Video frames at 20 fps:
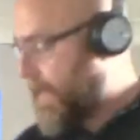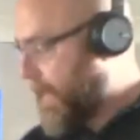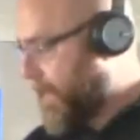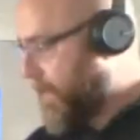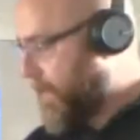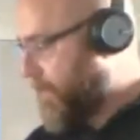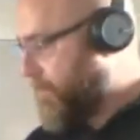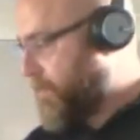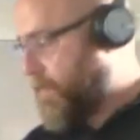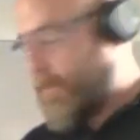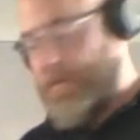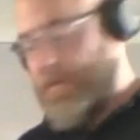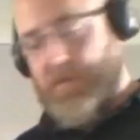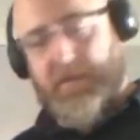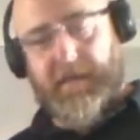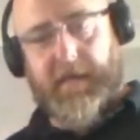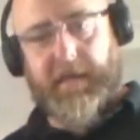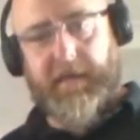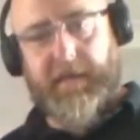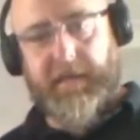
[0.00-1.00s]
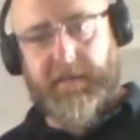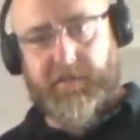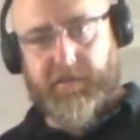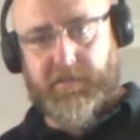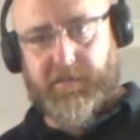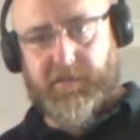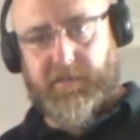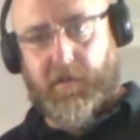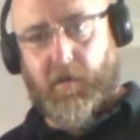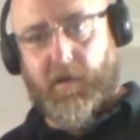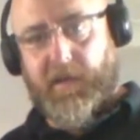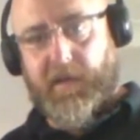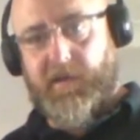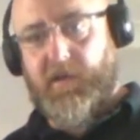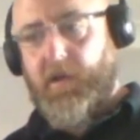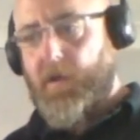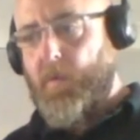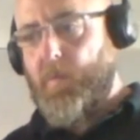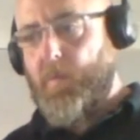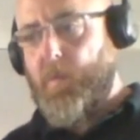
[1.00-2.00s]
and I've put that
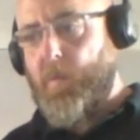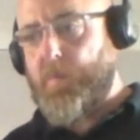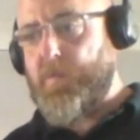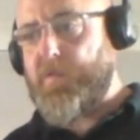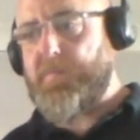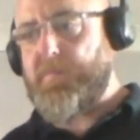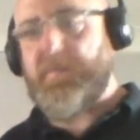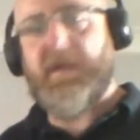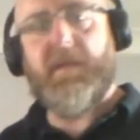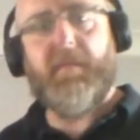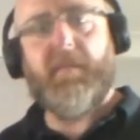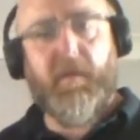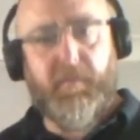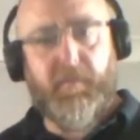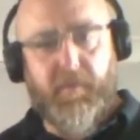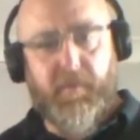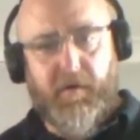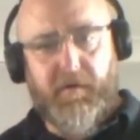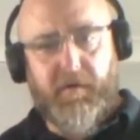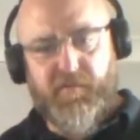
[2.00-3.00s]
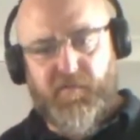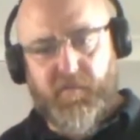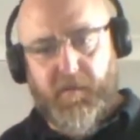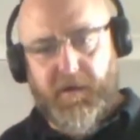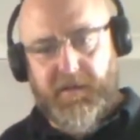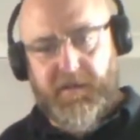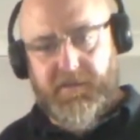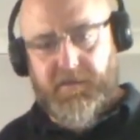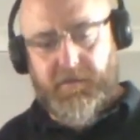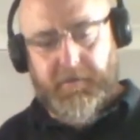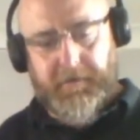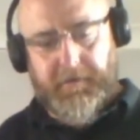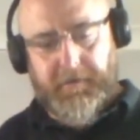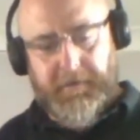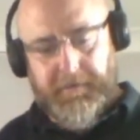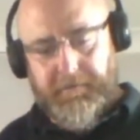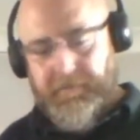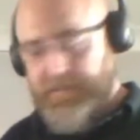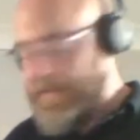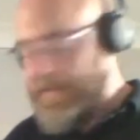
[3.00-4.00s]
inside what would be my branch for my
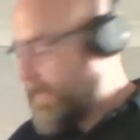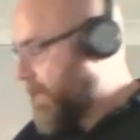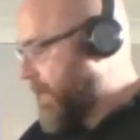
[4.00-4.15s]
toilet.